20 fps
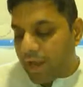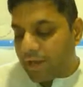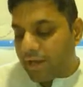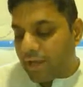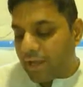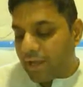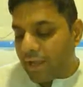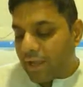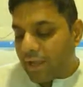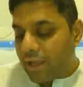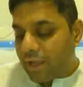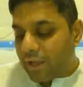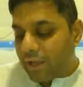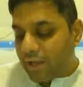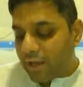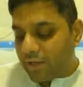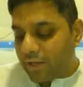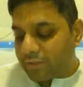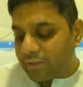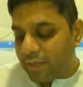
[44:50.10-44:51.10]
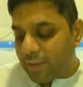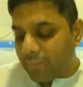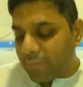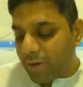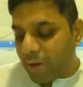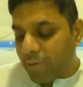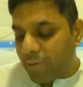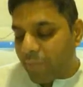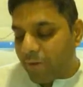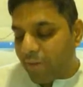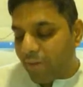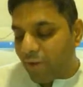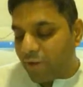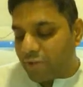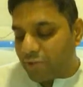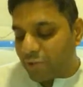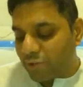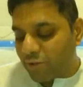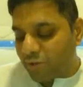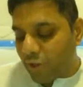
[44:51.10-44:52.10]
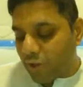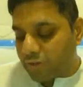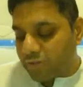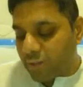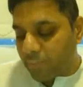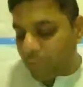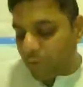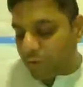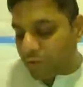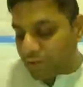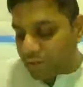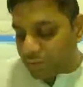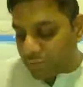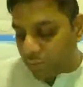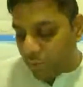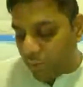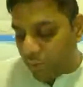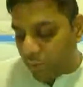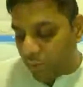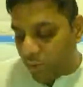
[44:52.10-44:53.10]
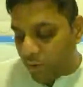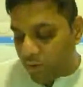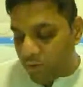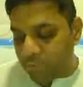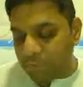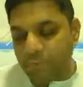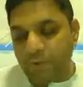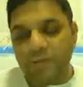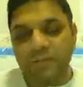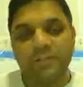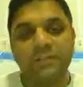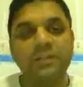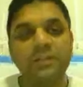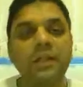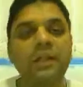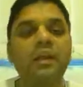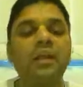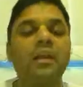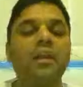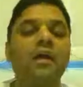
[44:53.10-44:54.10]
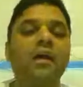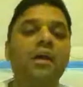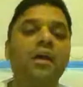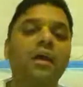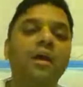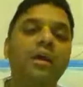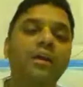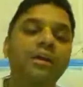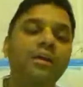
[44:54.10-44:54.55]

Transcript: And Srila Prabhupada also talks about his own personal,